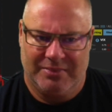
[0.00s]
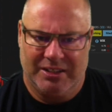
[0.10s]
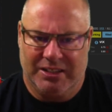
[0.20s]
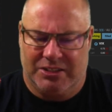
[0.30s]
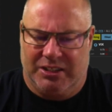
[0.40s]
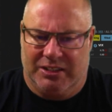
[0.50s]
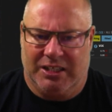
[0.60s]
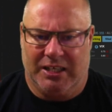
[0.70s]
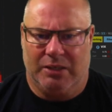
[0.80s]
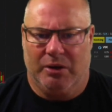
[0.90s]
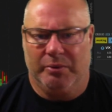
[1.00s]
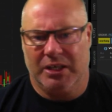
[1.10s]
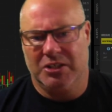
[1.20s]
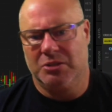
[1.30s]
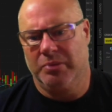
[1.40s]
is exactly where we
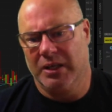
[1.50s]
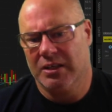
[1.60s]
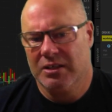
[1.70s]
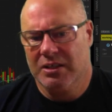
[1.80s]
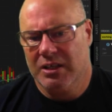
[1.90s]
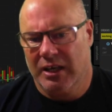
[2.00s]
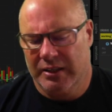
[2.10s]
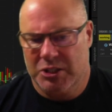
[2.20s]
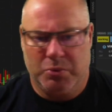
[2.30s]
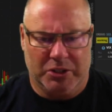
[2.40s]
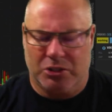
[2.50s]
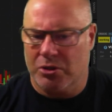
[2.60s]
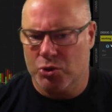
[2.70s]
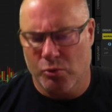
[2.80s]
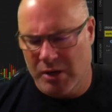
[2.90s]
need to be. And this works
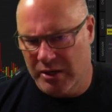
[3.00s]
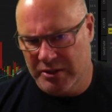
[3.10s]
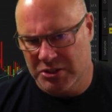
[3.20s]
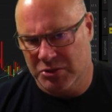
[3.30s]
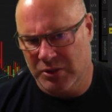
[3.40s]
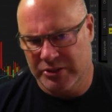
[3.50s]
across all markets as well,